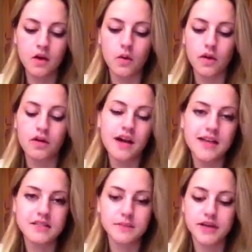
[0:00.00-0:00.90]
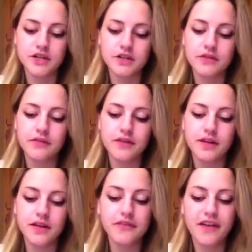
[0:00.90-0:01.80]
Oil has major
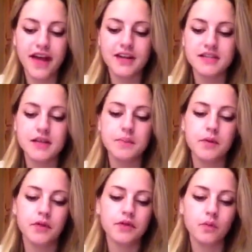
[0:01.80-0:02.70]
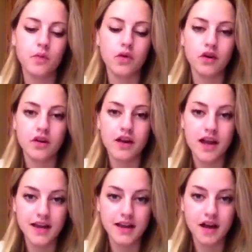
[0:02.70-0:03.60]
effects in both the water
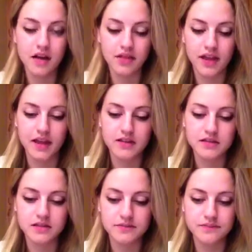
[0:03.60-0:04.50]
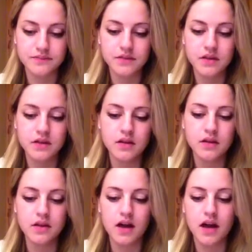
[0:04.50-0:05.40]
and on land.
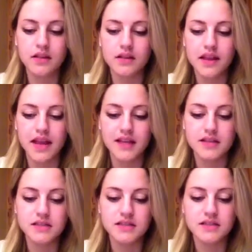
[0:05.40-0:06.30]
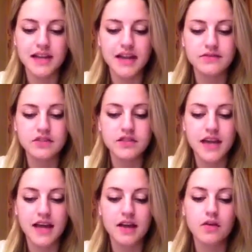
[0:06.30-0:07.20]
On the lands, day after
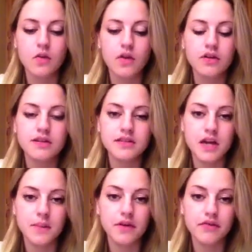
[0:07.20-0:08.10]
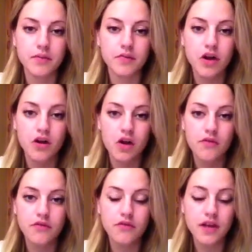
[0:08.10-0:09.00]
day, oil is coming from
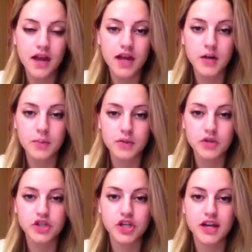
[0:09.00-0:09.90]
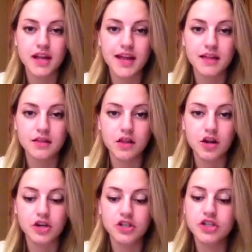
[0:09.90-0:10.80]
runoff, air pollution, and
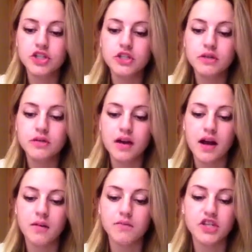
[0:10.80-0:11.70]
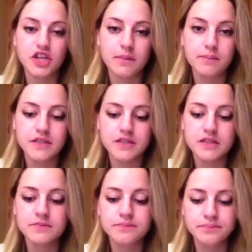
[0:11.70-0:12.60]
large
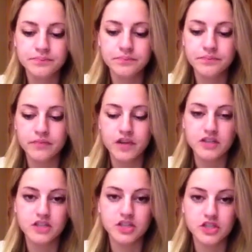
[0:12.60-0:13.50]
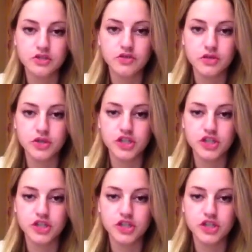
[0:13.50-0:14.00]
ships, such as cruise